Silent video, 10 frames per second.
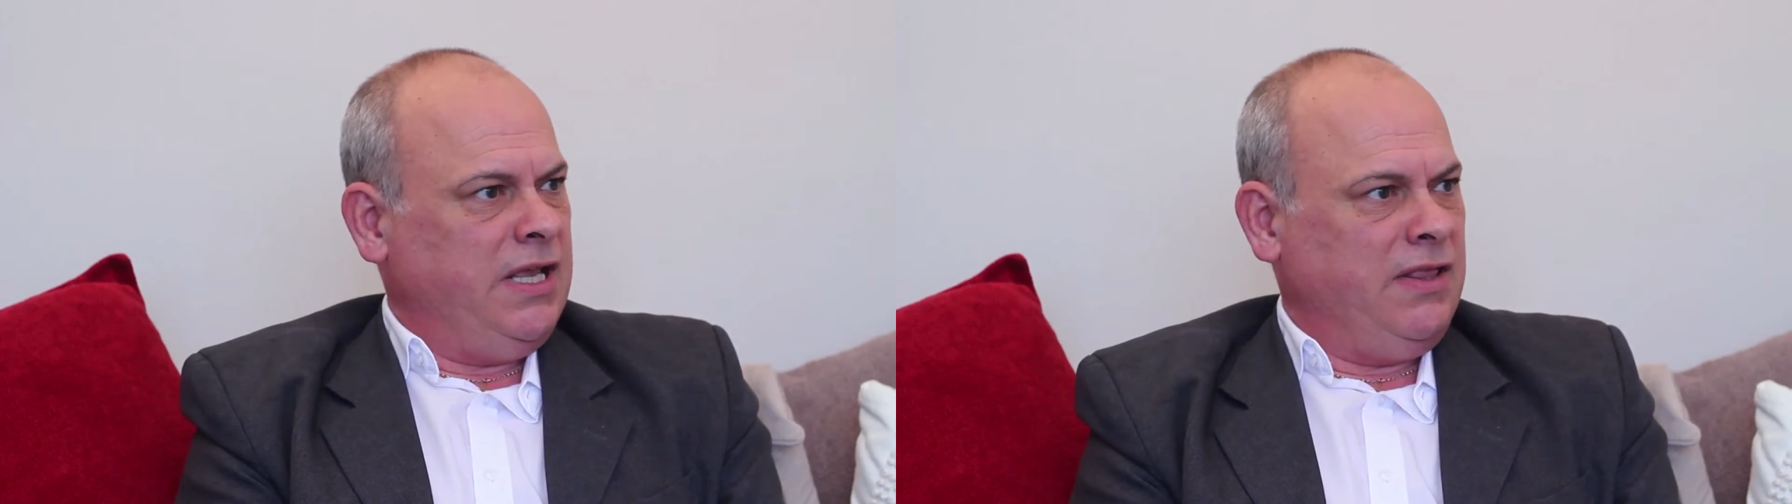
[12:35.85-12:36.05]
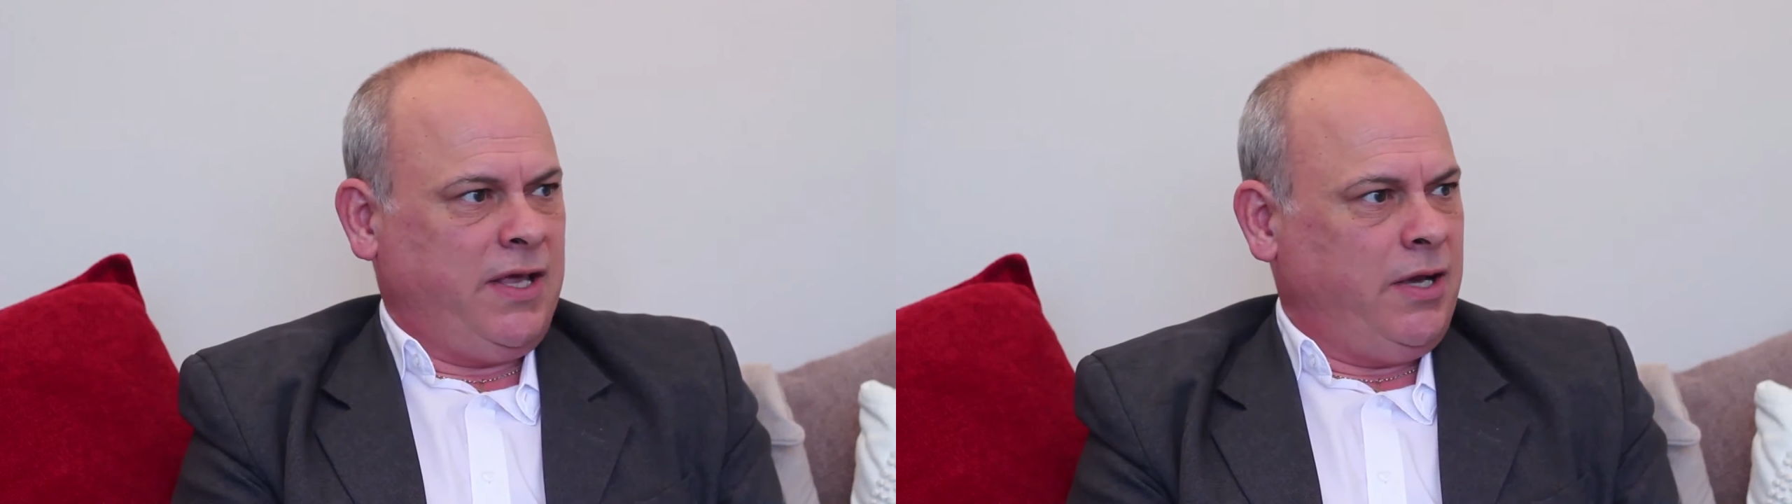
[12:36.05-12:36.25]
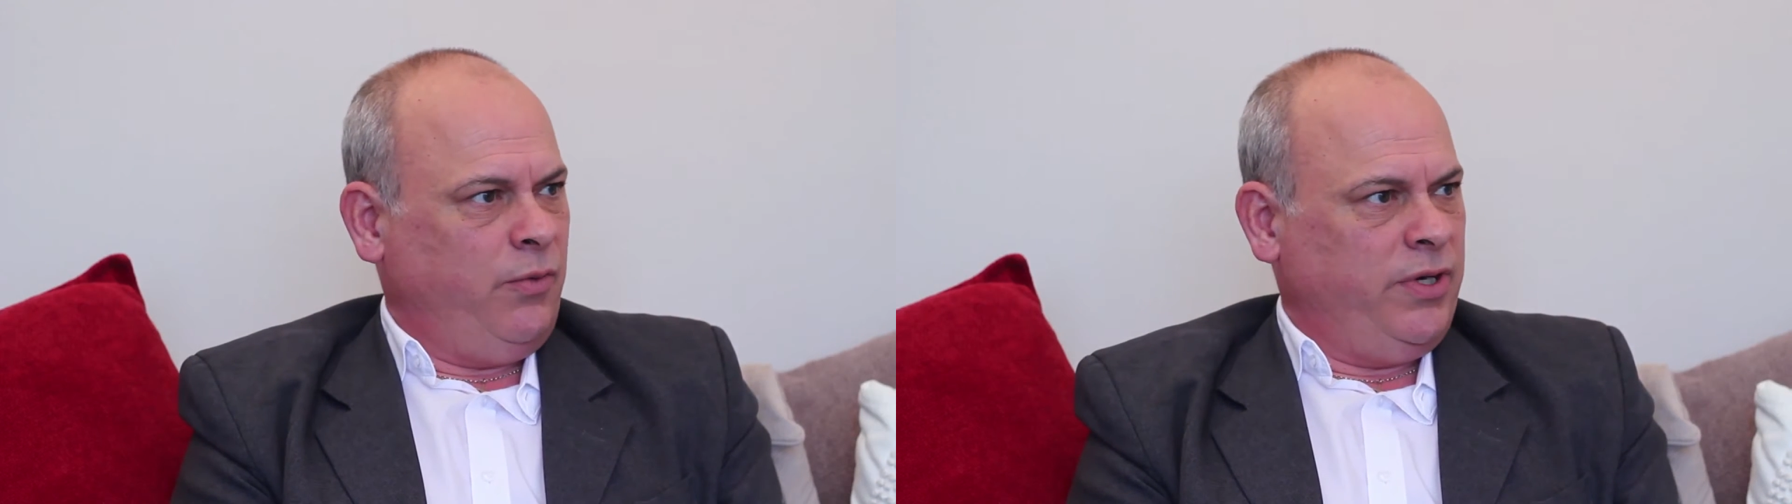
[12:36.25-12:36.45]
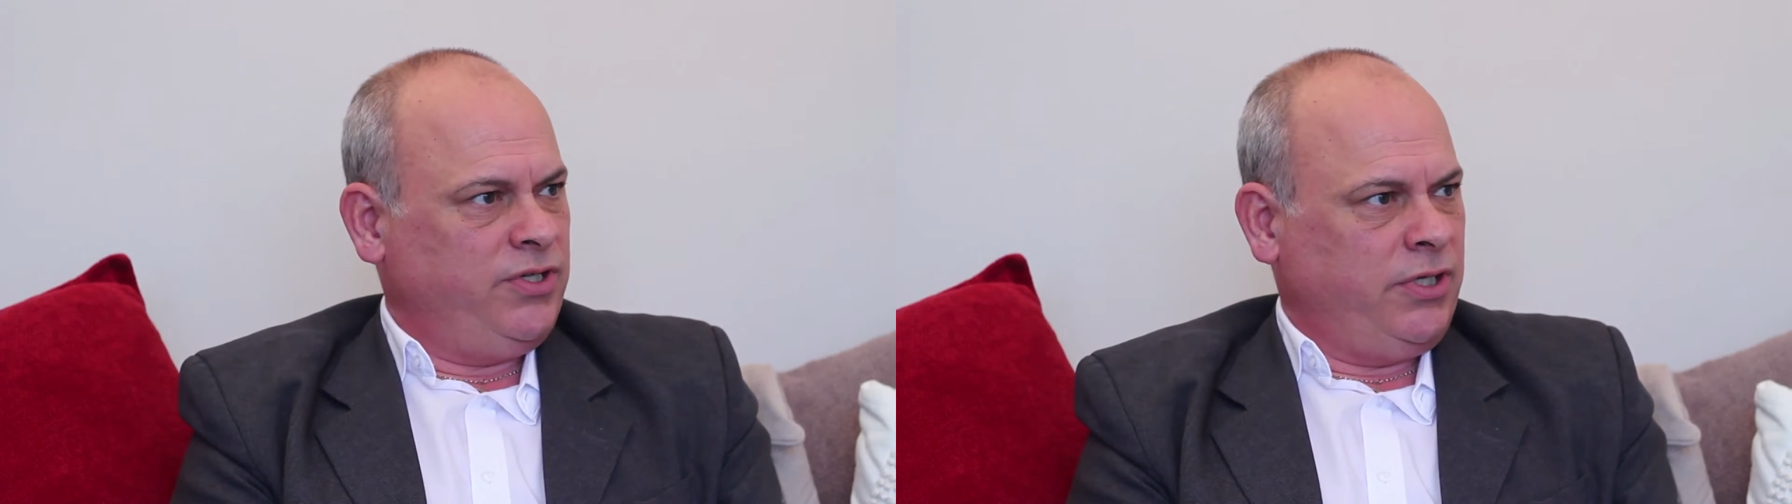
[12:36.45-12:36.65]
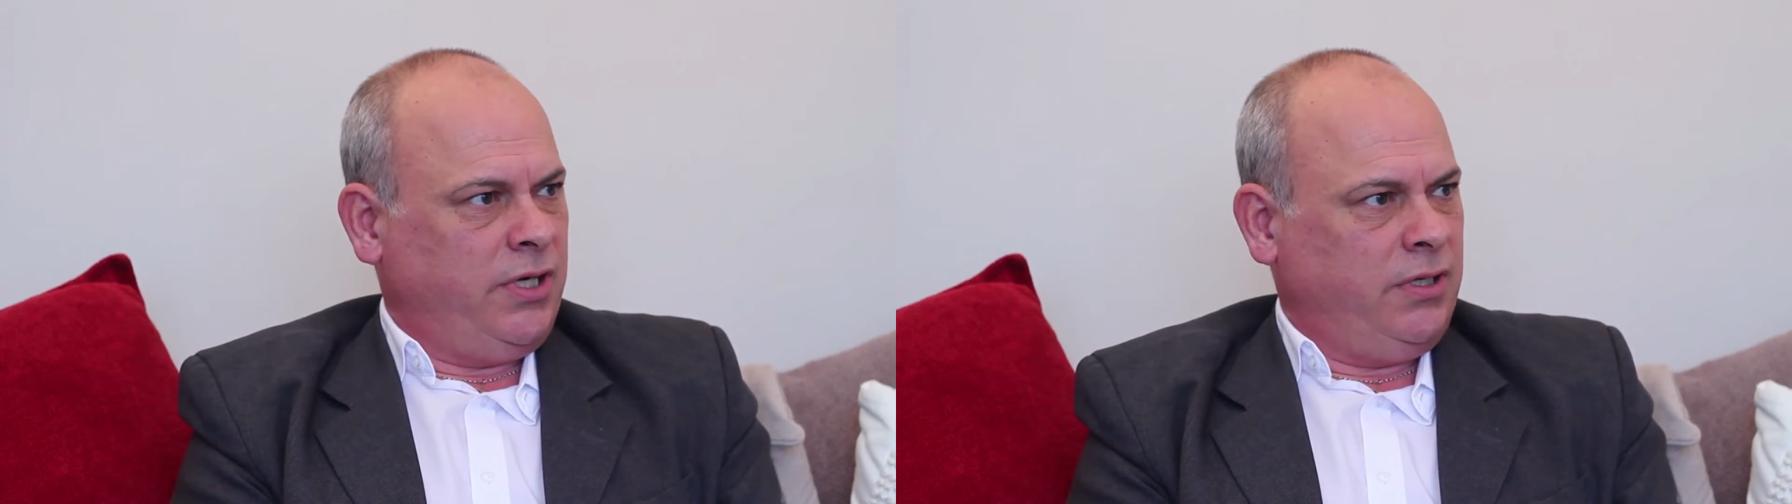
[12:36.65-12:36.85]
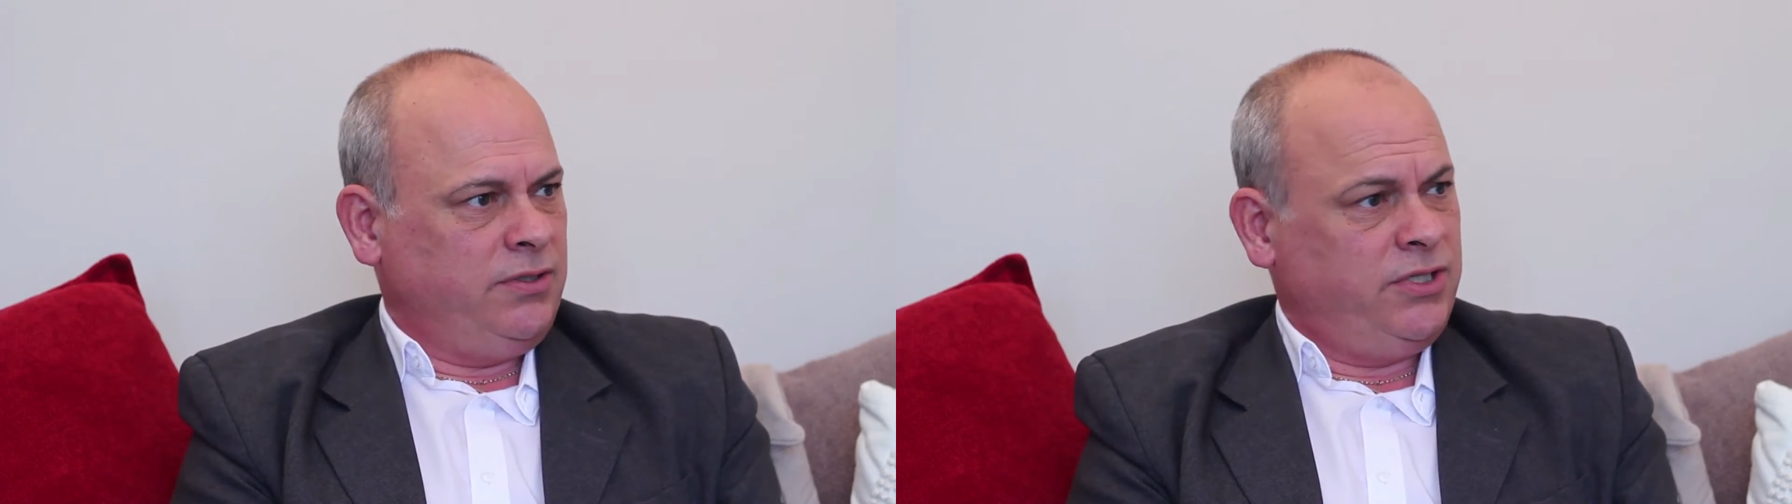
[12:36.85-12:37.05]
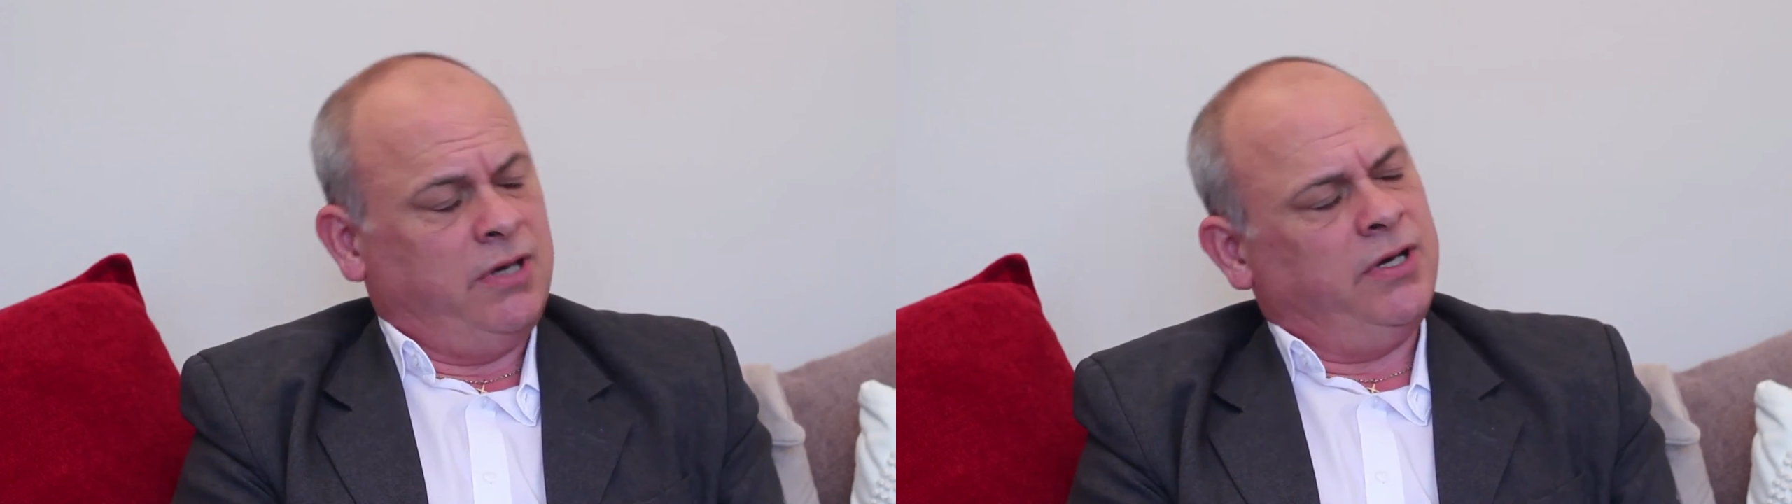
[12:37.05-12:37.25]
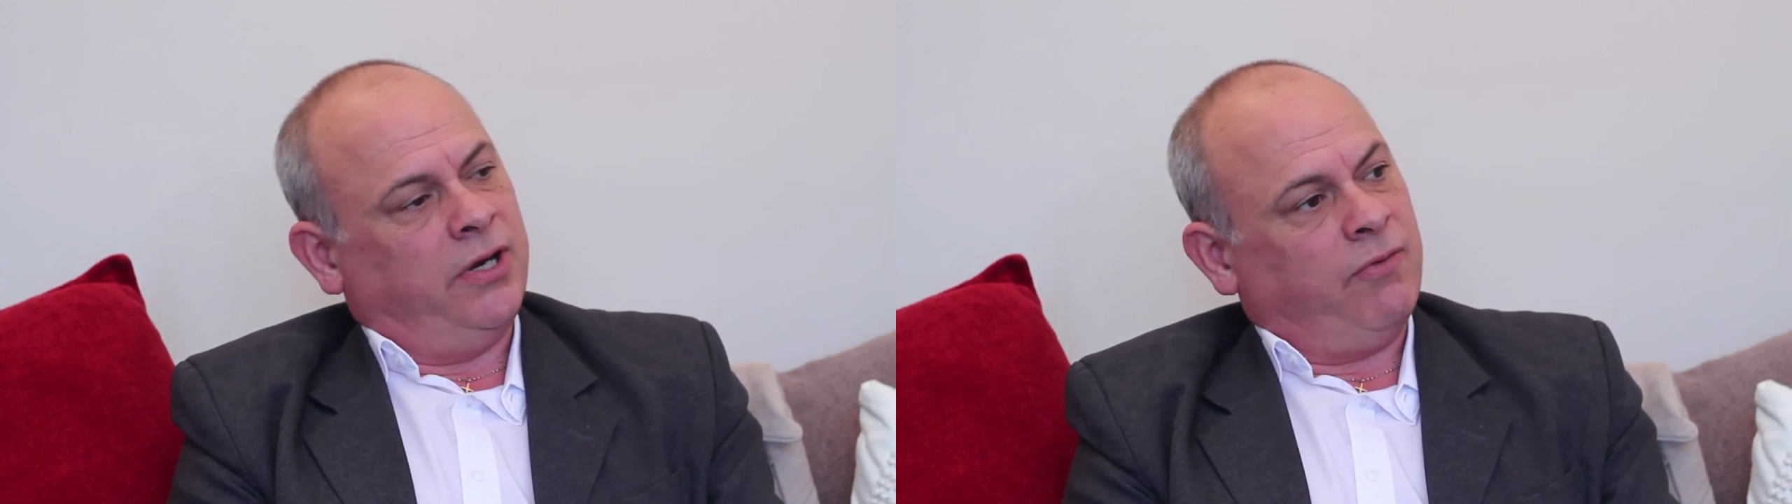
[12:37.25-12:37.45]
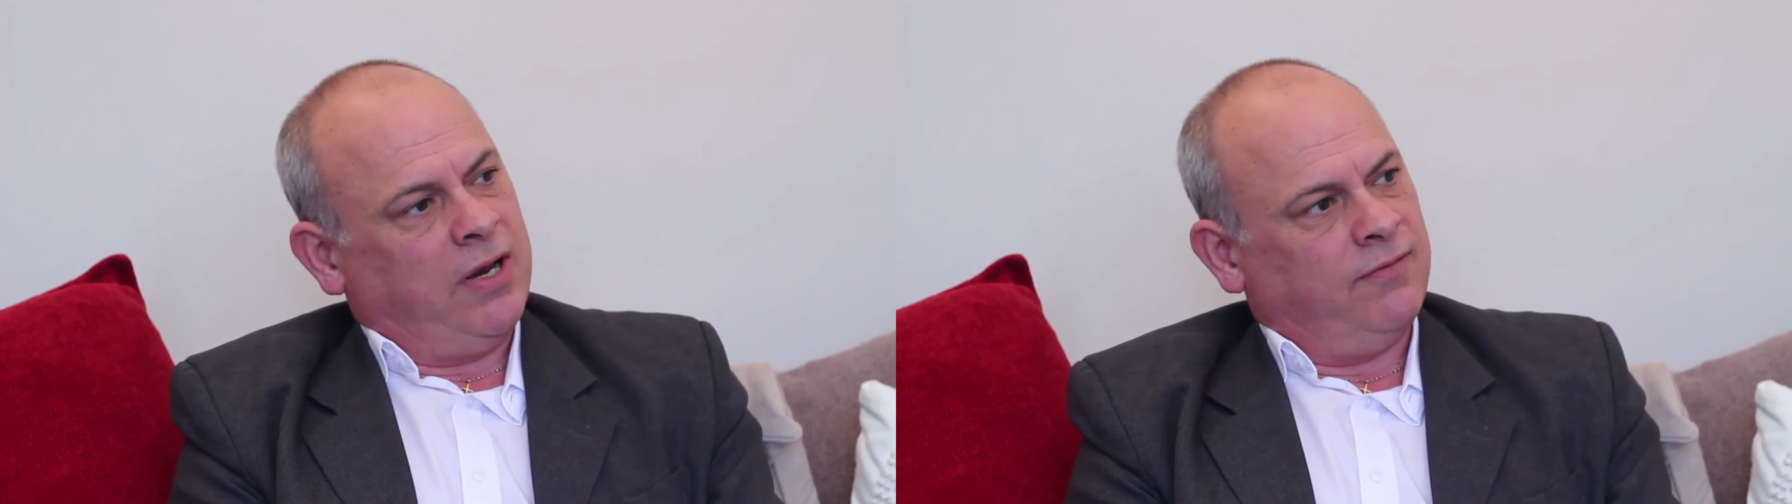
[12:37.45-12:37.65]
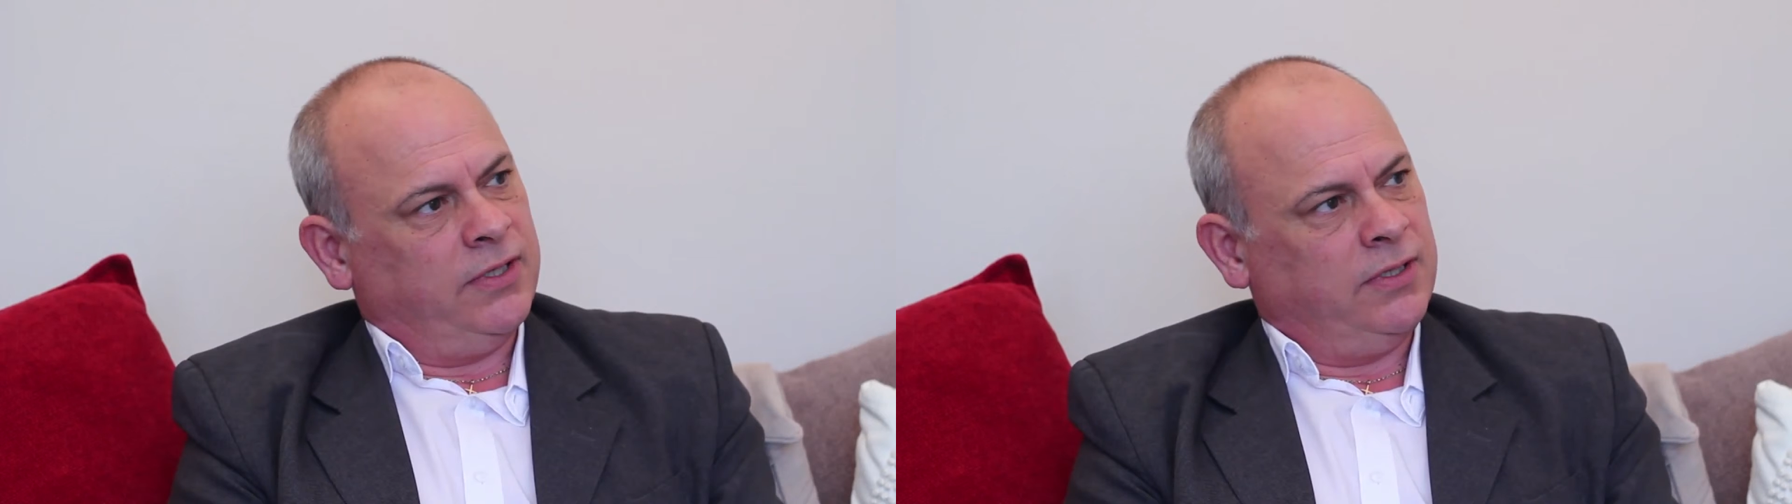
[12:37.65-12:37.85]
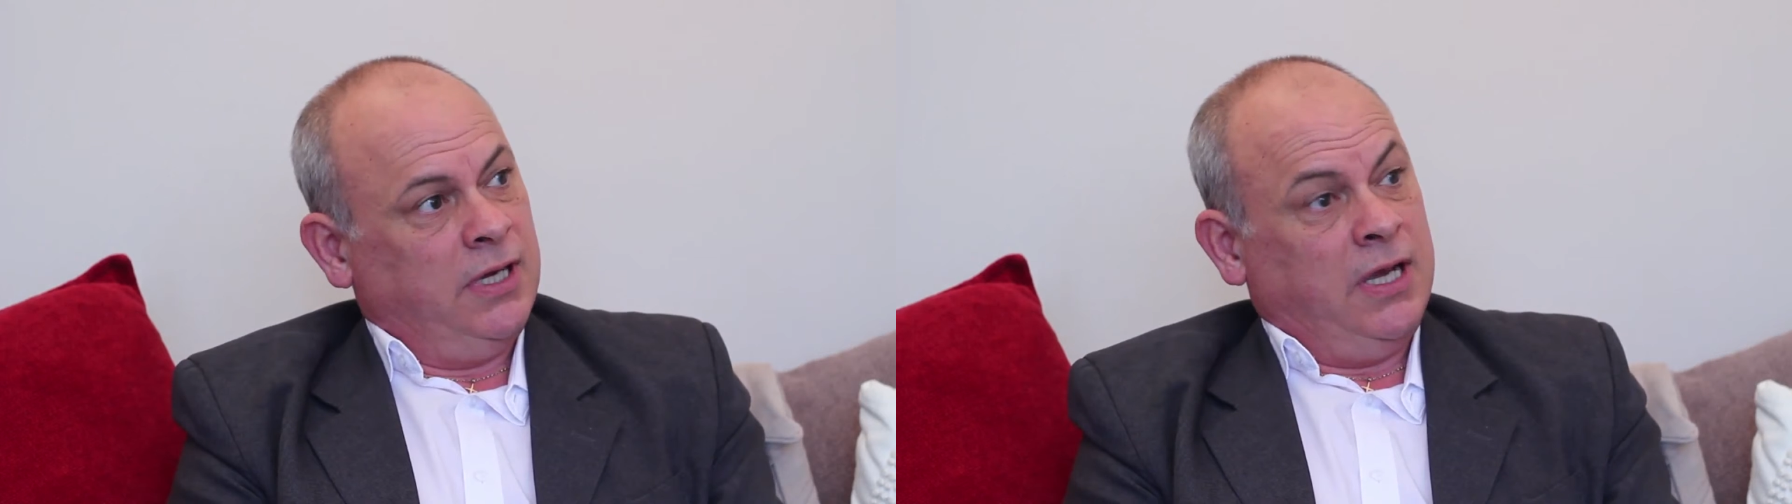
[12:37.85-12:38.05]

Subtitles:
in there which are totally irrelevant